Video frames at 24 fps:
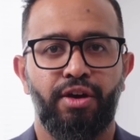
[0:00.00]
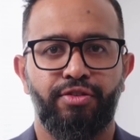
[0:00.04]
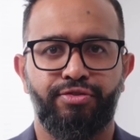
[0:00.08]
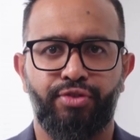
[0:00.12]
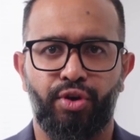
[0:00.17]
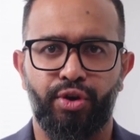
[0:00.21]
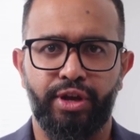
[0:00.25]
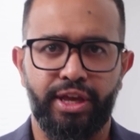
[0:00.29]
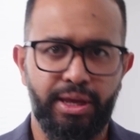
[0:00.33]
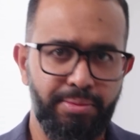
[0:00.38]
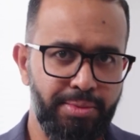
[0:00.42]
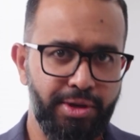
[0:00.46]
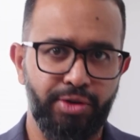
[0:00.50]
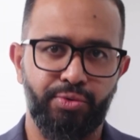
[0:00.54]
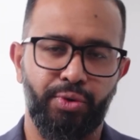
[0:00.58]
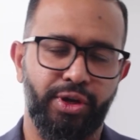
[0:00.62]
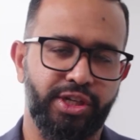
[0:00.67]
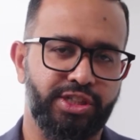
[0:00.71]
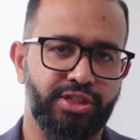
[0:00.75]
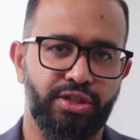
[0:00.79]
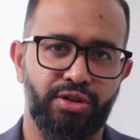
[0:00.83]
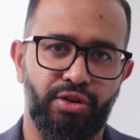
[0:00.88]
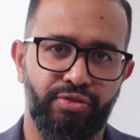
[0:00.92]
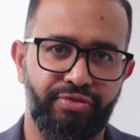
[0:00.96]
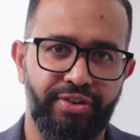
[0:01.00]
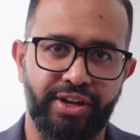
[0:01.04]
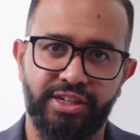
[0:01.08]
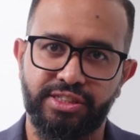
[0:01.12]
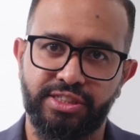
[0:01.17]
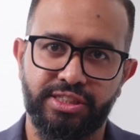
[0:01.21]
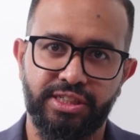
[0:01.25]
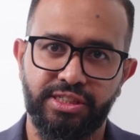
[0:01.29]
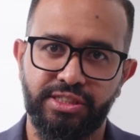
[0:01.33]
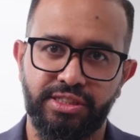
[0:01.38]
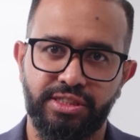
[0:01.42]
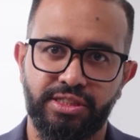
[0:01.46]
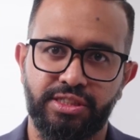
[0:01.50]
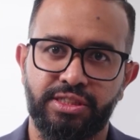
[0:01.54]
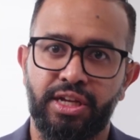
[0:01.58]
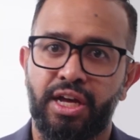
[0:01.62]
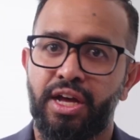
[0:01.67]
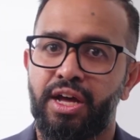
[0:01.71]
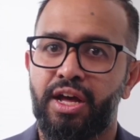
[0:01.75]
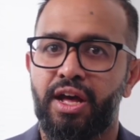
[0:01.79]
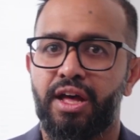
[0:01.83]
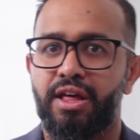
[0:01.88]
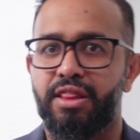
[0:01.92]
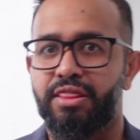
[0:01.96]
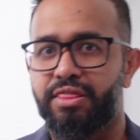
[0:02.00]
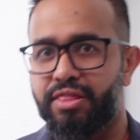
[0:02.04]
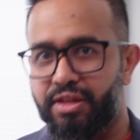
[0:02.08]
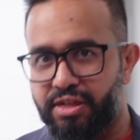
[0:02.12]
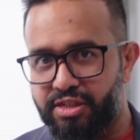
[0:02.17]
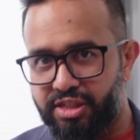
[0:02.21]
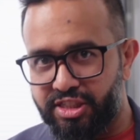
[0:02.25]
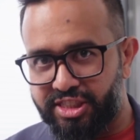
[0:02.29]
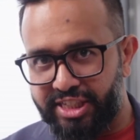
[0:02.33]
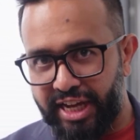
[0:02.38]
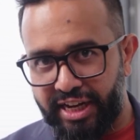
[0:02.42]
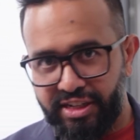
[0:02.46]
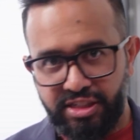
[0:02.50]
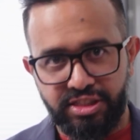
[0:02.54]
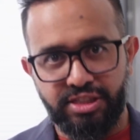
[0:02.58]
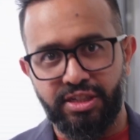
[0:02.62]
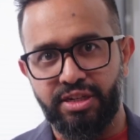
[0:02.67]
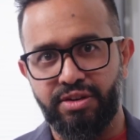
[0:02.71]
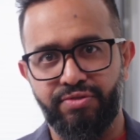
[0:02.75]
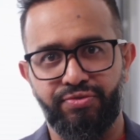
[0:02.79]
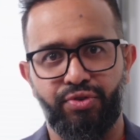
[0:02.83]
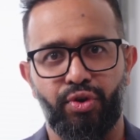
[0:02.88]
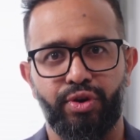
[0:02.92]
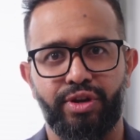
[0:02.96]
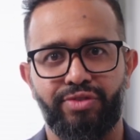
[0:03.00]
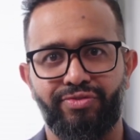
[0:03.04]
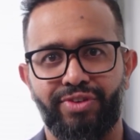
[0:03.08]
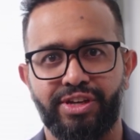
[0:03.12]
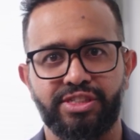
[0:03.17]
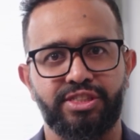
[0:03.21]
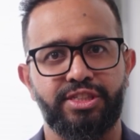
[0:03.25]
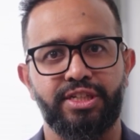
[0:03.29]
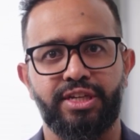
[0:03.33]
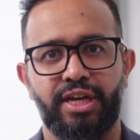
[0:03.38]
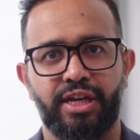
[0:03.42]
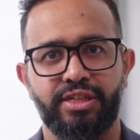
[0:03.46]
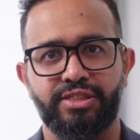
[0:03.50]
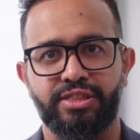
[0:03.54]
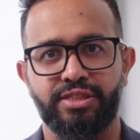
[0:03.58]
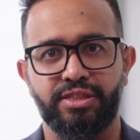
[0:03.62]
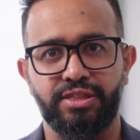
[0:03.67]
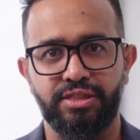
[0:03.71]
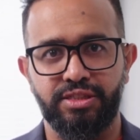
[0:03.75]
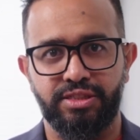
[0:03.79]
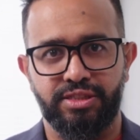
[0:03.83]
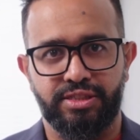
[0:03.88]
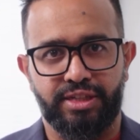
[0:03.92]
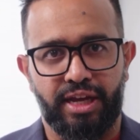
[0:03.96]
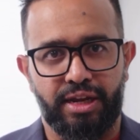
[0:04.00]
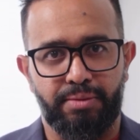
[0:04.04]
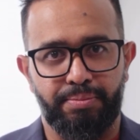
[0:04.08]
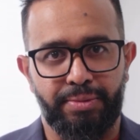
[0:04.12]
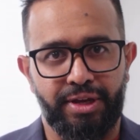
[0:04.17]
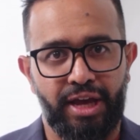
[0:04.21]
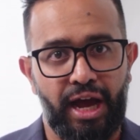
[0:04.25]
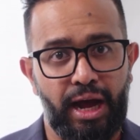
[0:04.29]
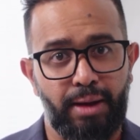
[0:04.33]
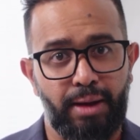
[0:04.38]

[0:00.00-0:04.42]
For immigration offences, the detention for investigations can be